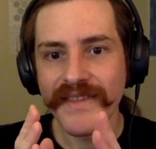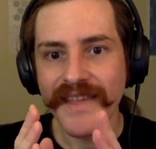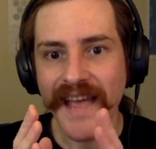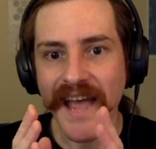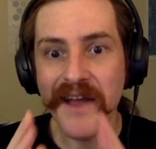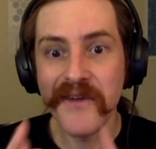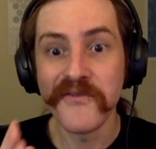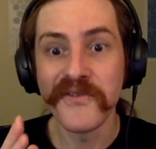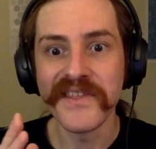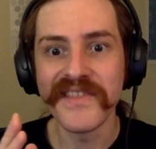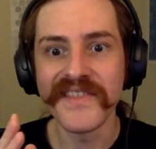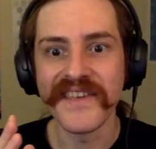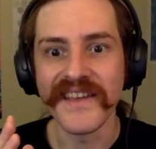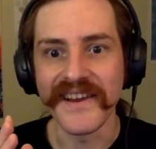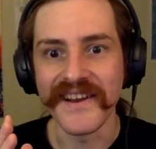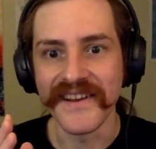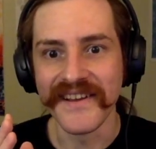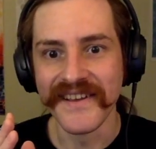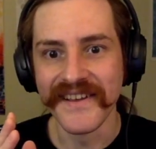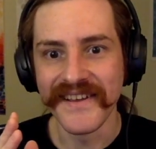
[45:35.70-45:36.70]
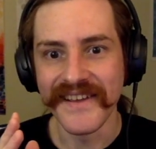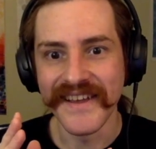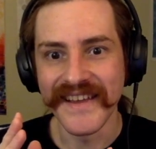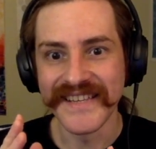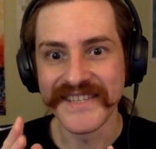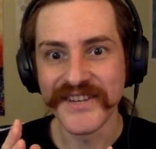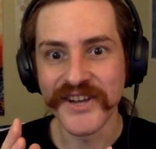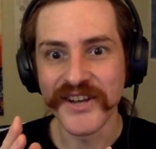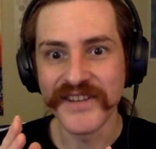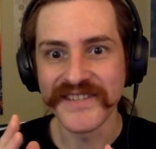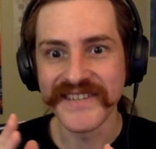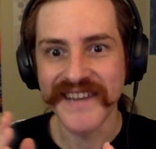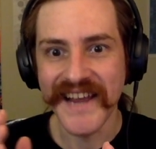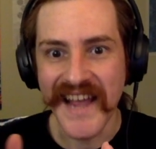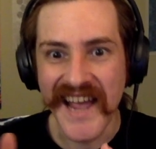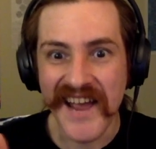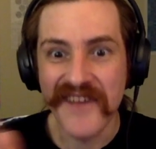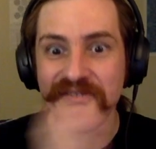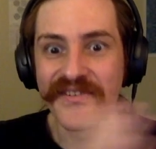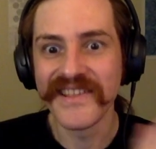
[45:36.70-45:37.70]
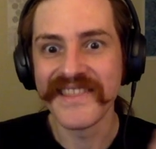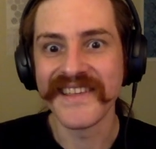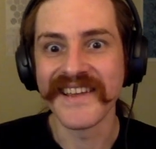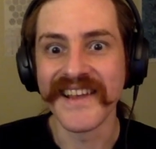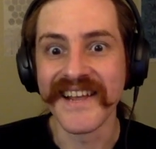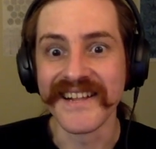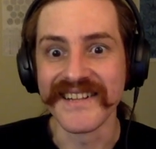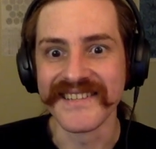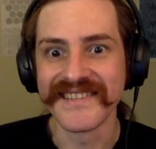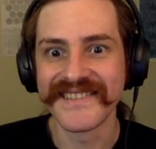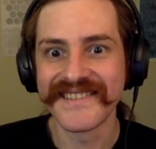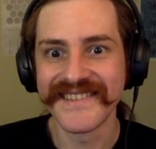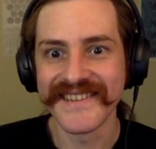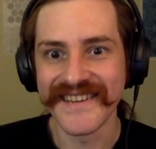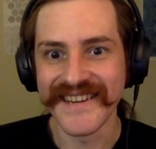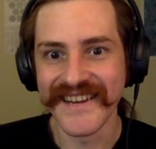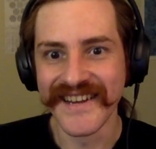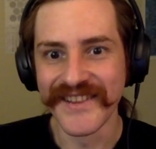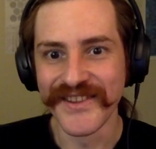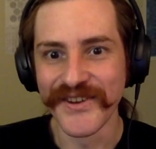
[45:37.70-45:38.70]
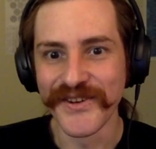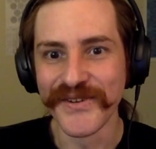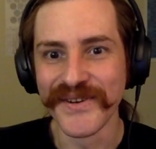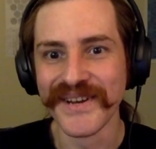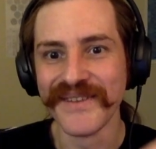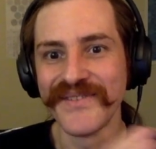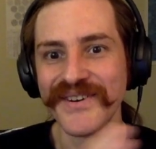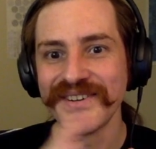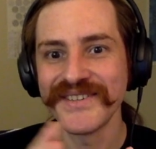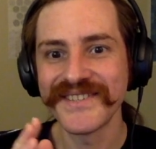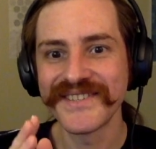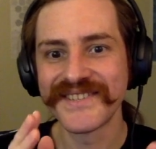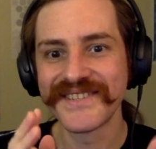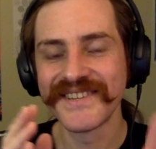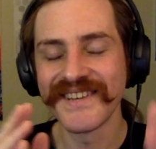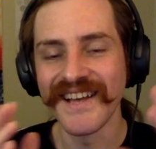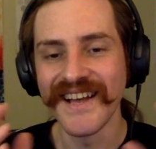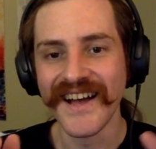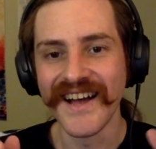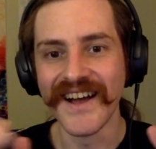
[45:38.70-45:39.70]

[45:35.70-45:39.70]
Everything is causing everything else in the universe.